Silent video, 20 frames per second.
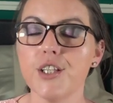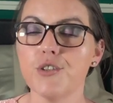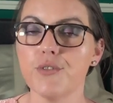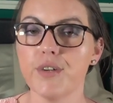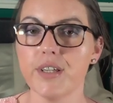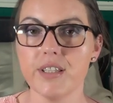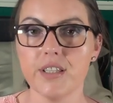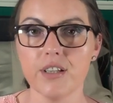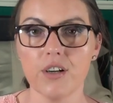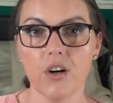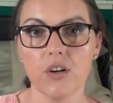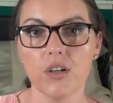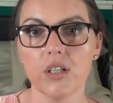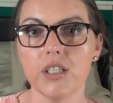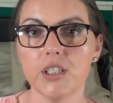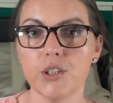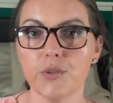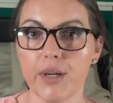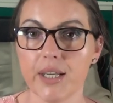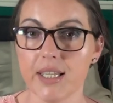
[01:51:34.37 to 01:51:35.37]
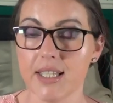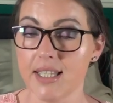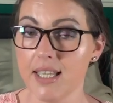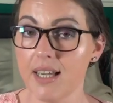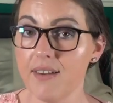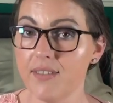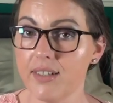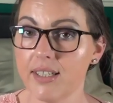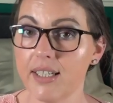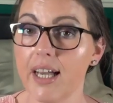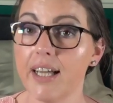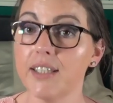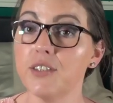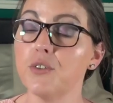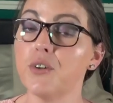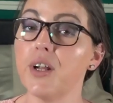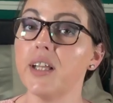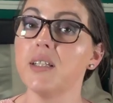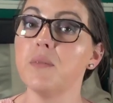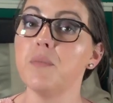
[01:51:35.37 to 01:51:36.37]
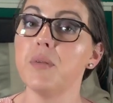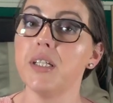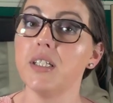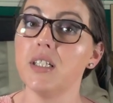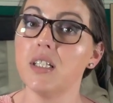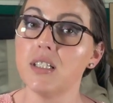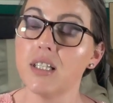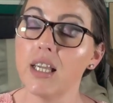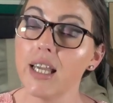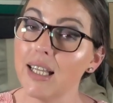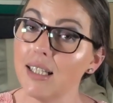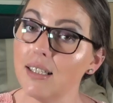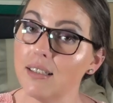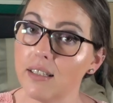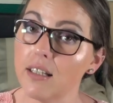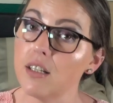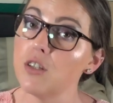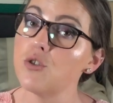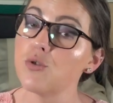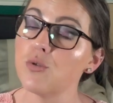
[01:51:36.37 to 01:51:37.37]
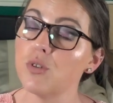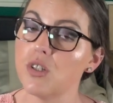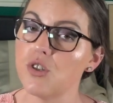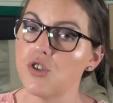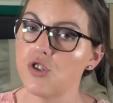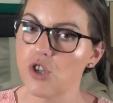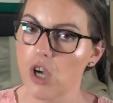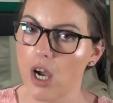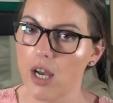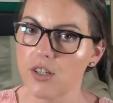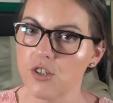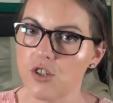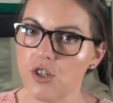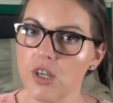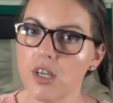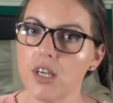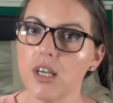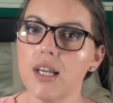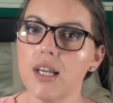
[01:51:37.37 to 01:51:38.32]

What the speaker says: Tracy Connolly, 27, had already pleaded guilty to this charge.